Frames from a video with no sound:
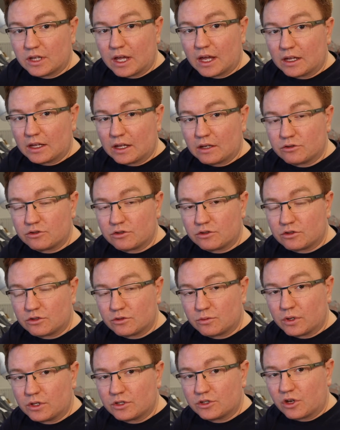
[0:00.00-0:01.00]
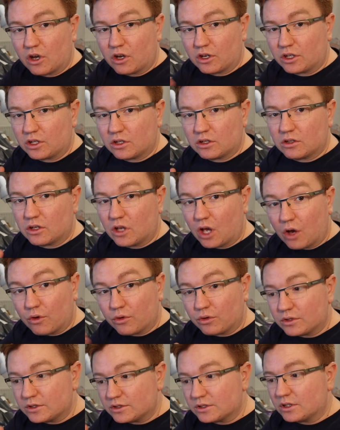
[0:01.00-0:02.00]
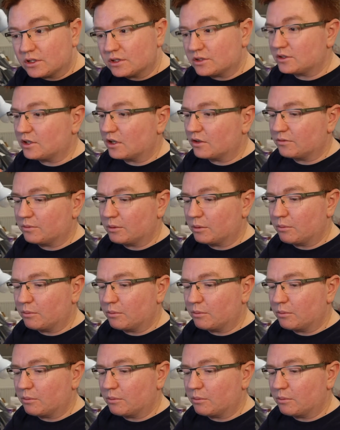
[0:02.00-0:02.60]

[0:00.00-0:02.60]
that allows you to switch high current and stuff,